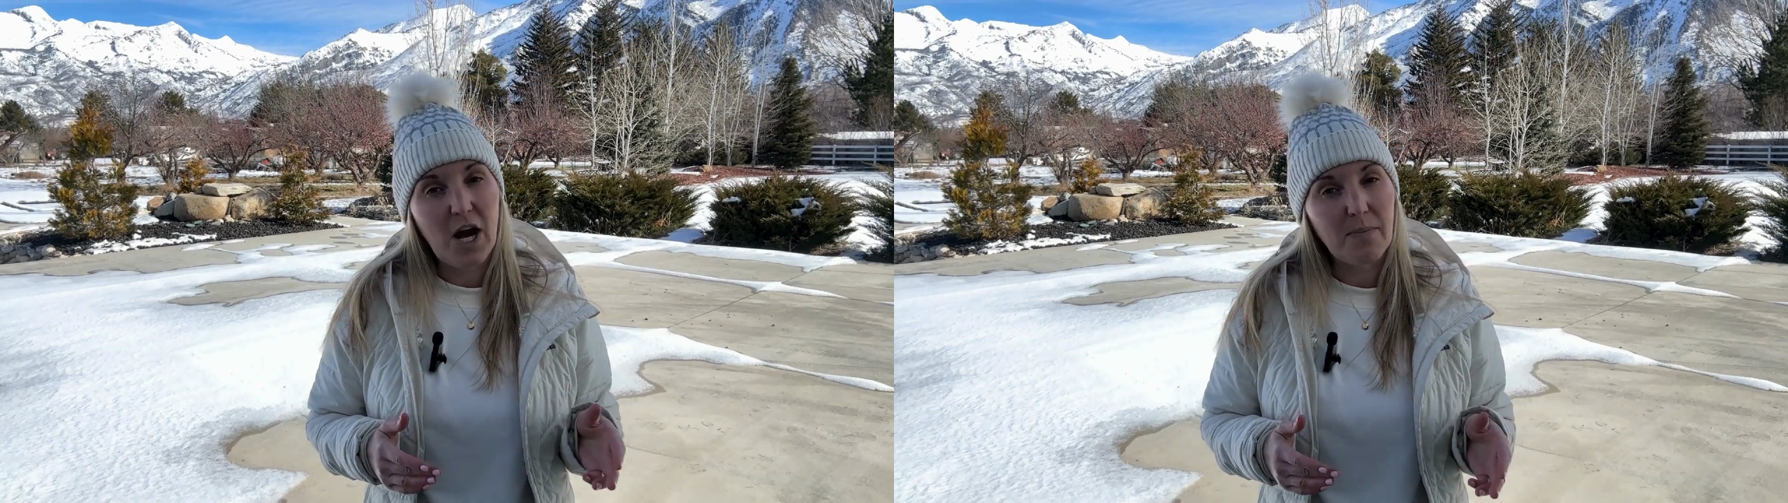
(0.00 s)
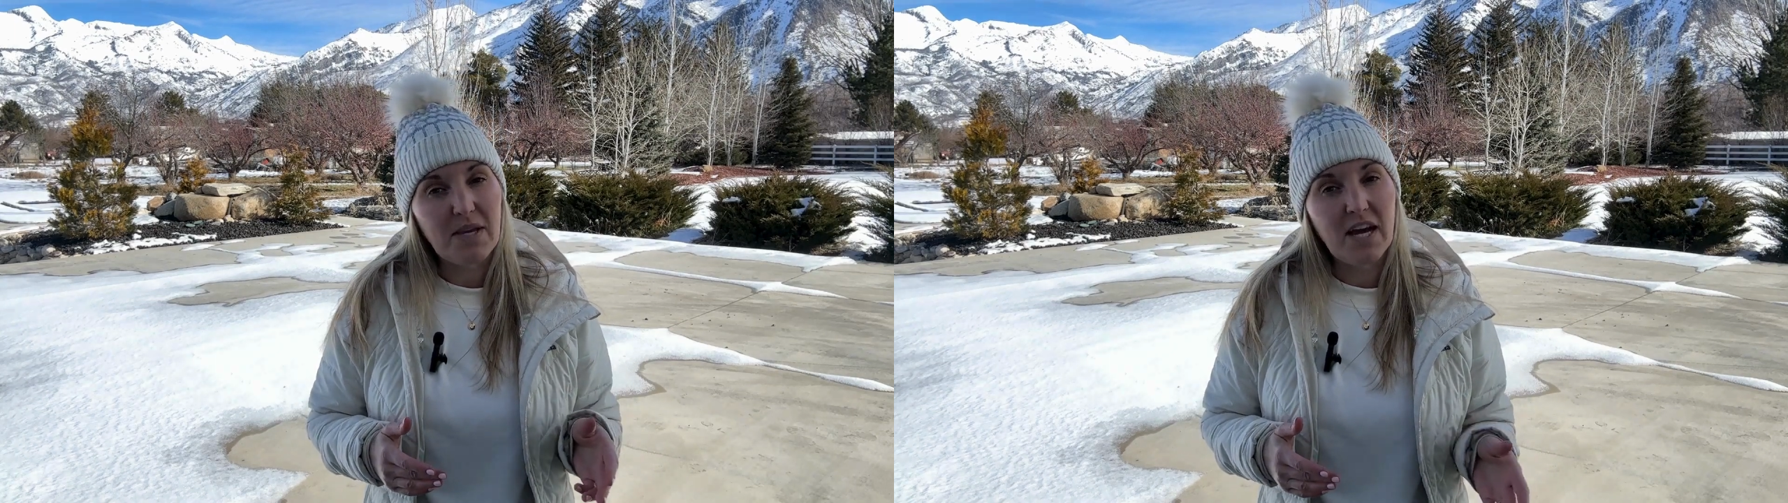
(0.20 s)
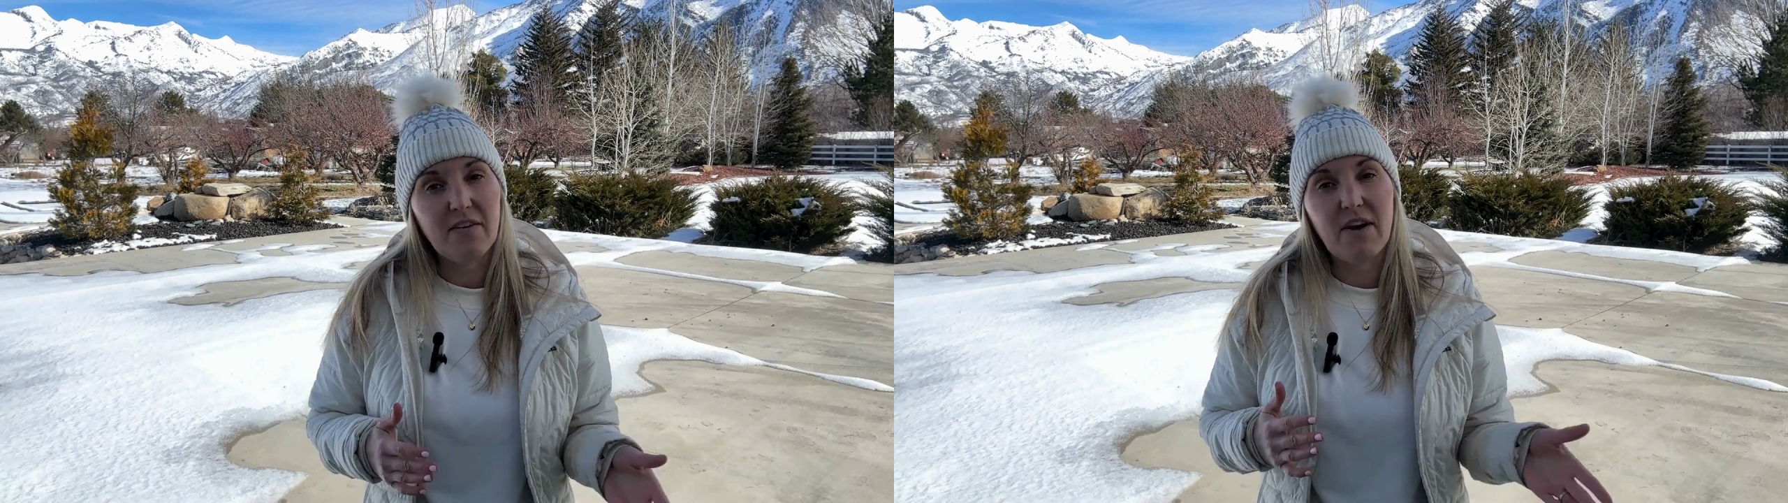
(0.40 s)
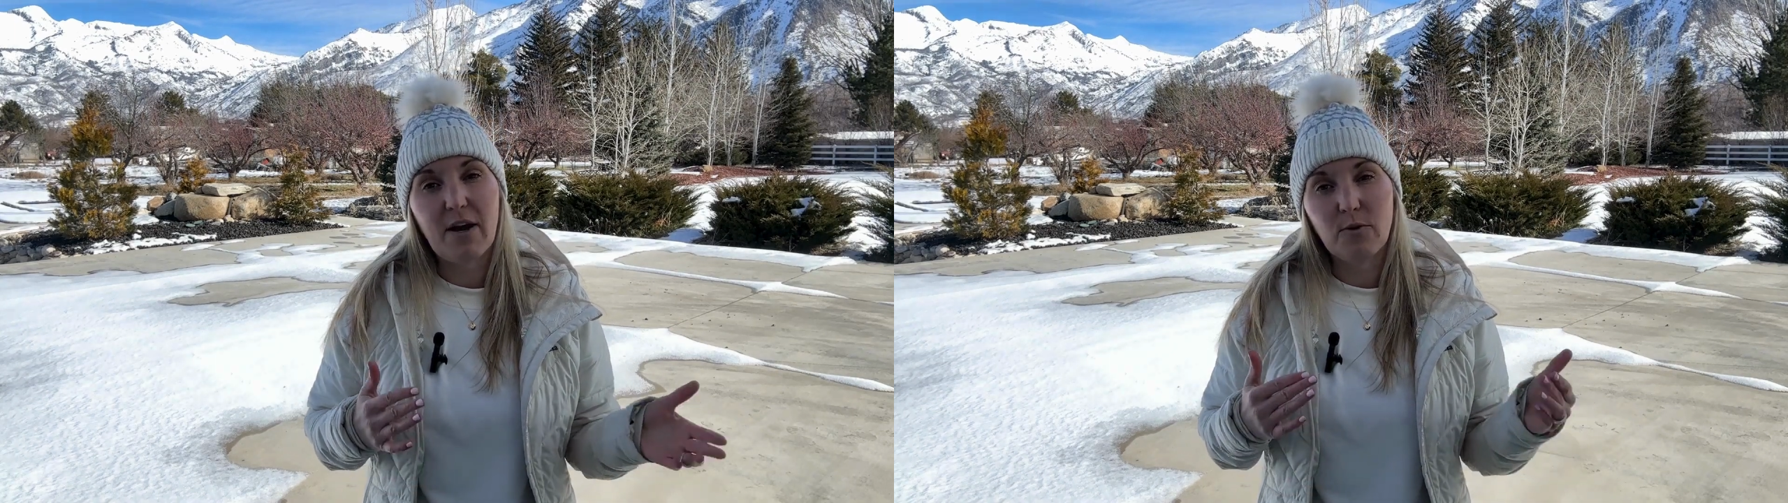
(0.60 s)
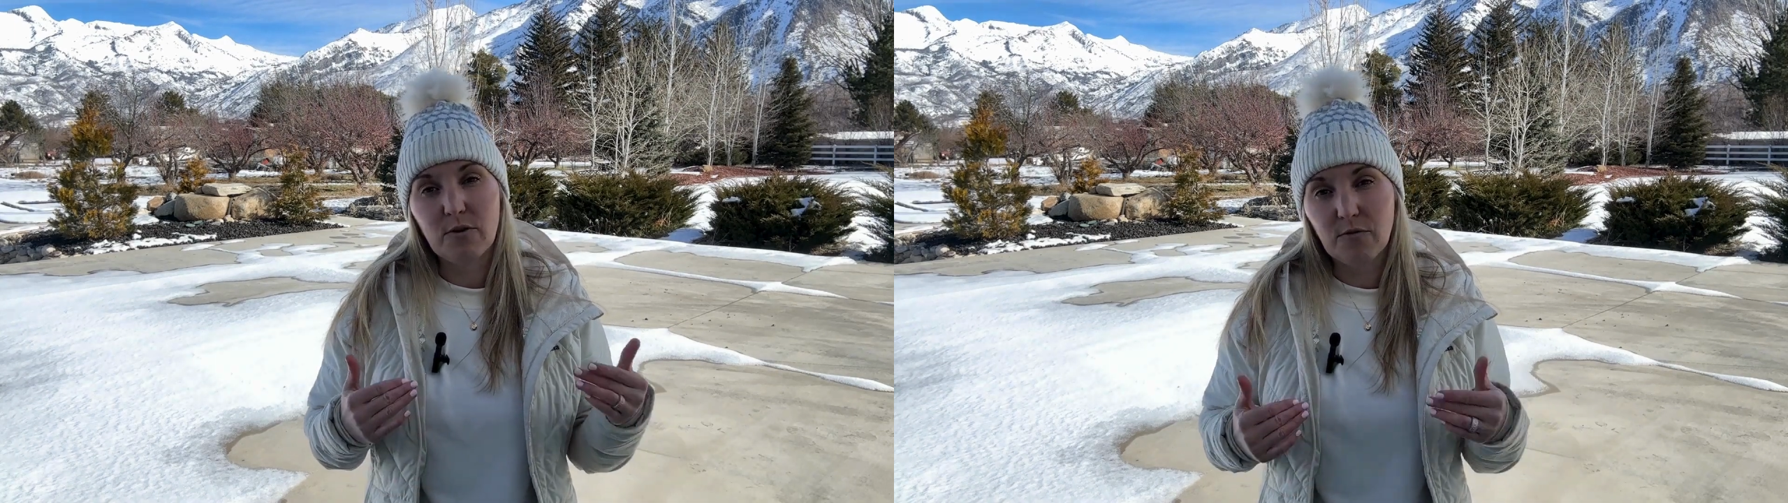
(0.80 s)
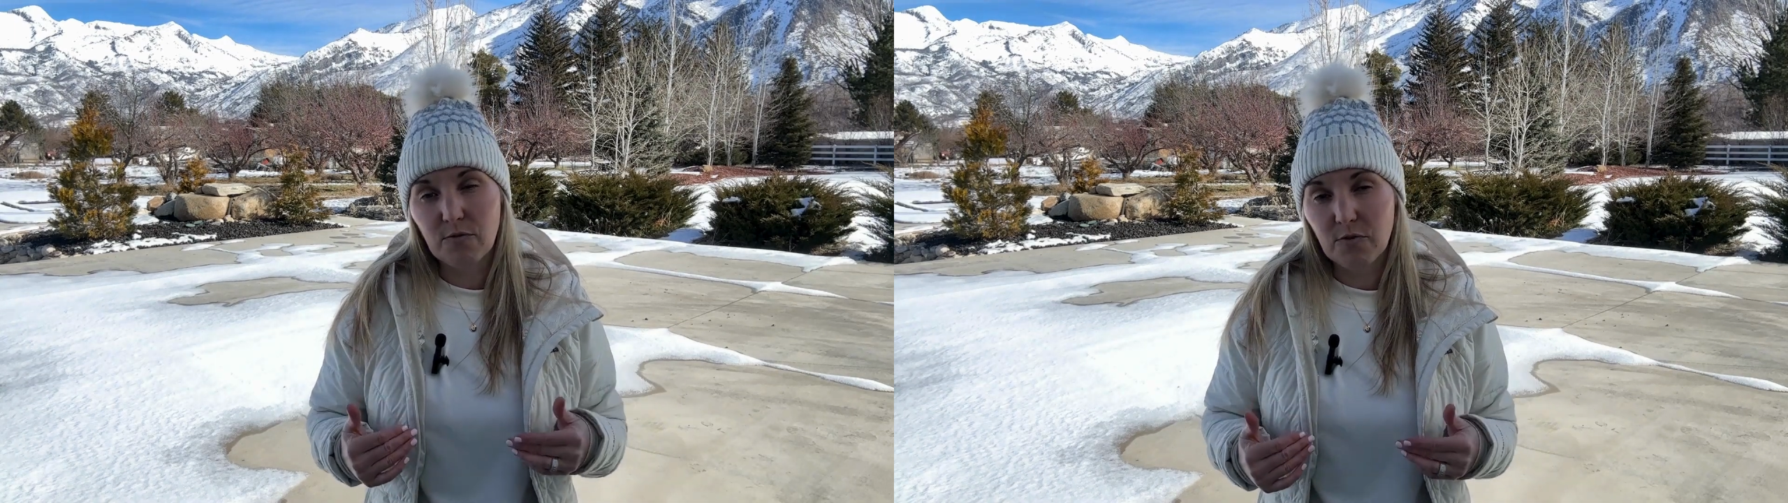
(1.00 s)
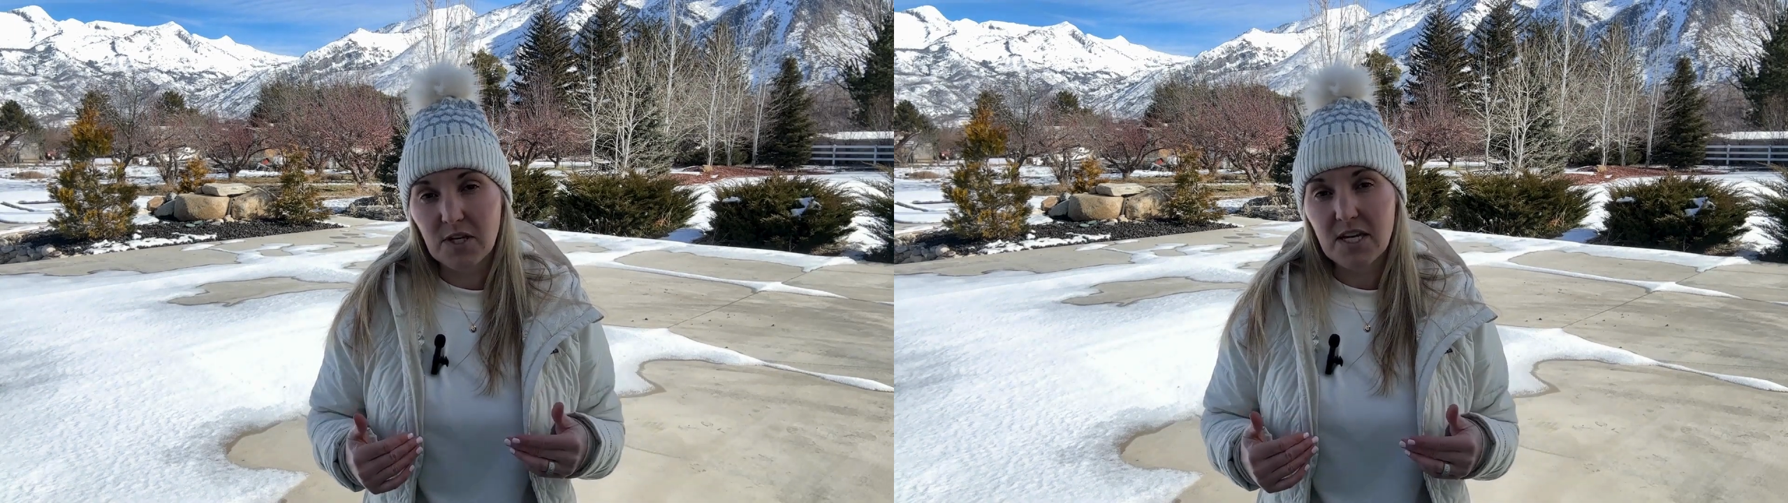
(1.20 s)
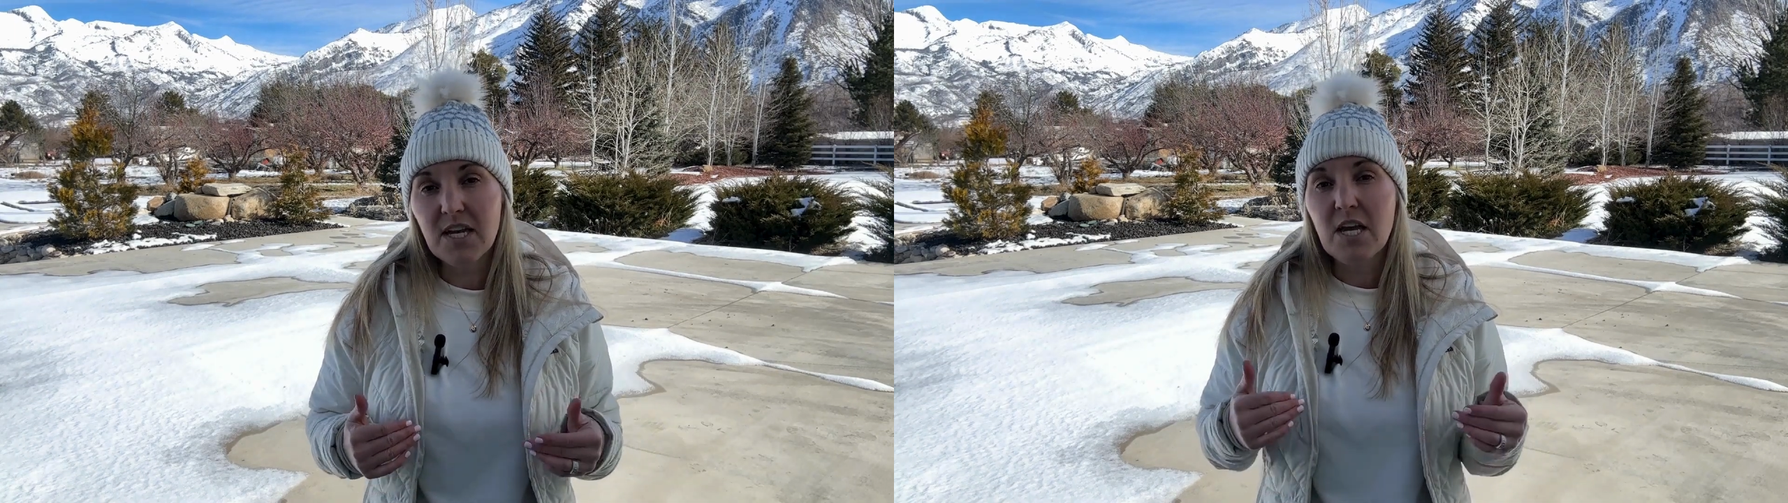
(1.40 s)
copy of our
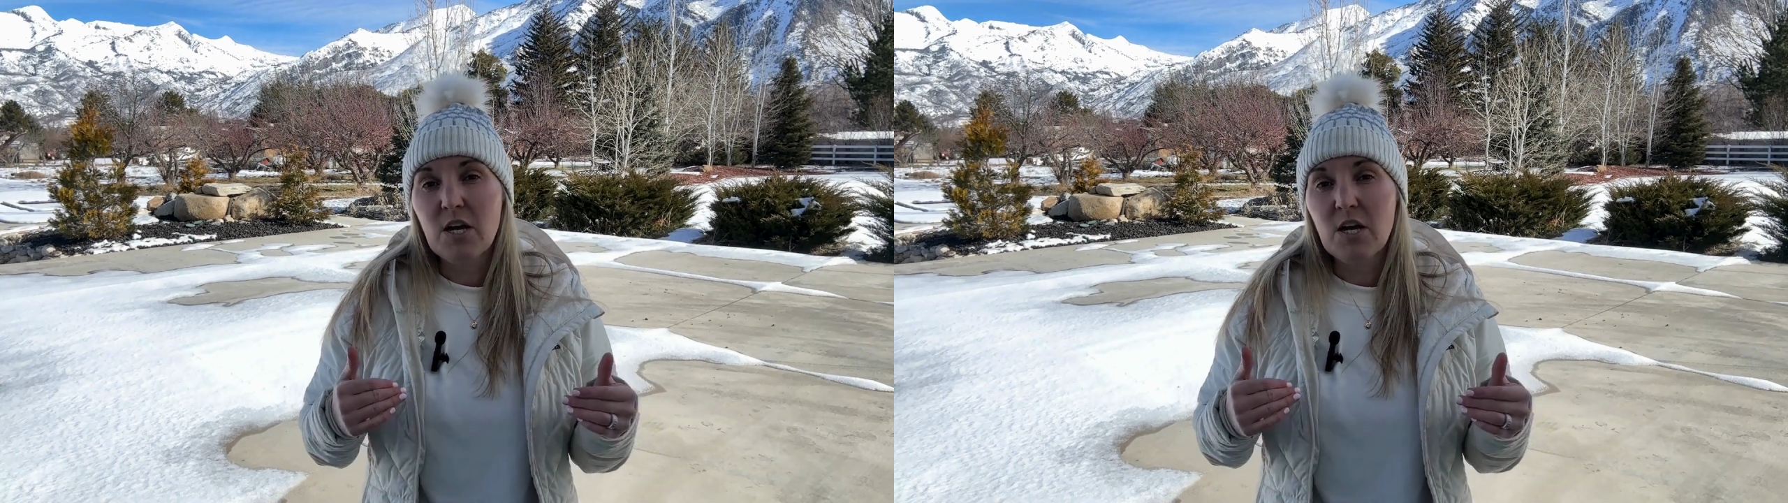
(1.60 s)
free